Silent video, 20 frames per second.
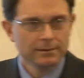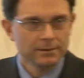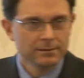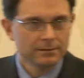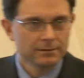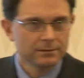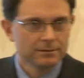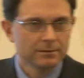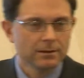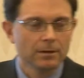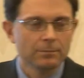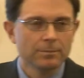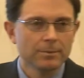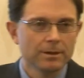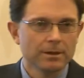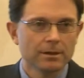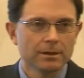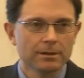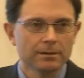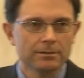it's not
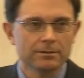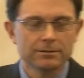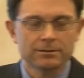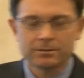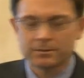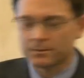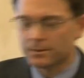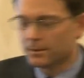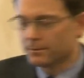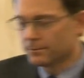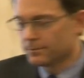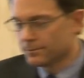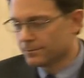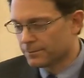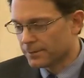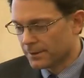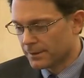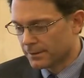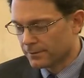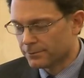because of,
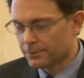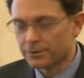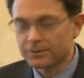for